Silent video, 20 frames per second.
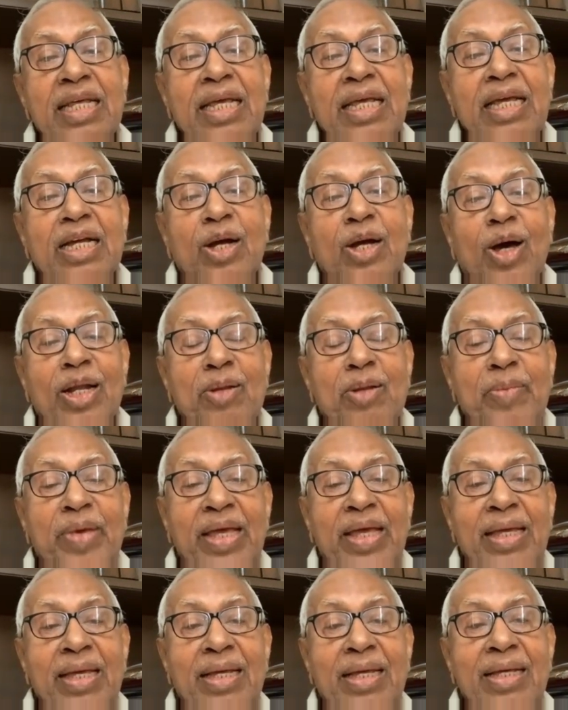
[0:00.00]

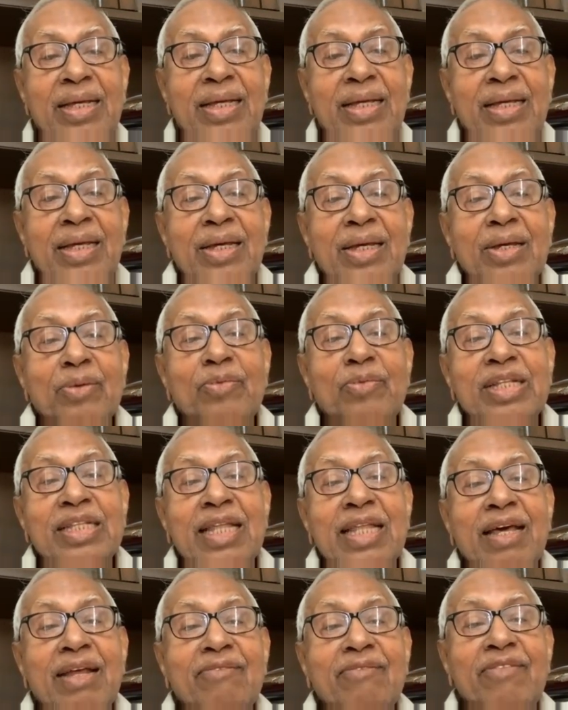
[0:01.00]
economy
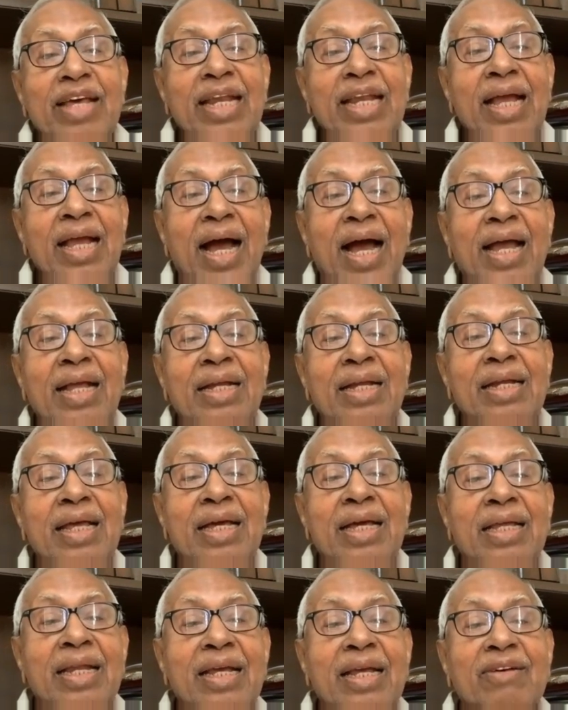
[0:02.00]
with a very high
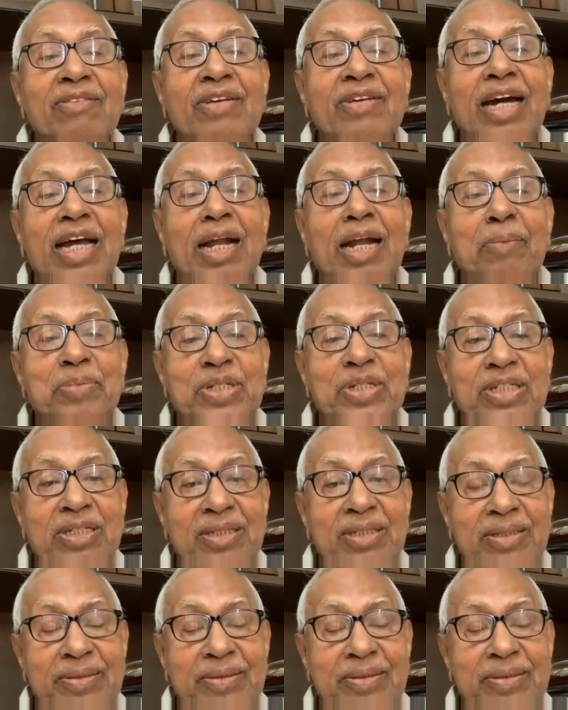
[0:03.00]
degree of corruption.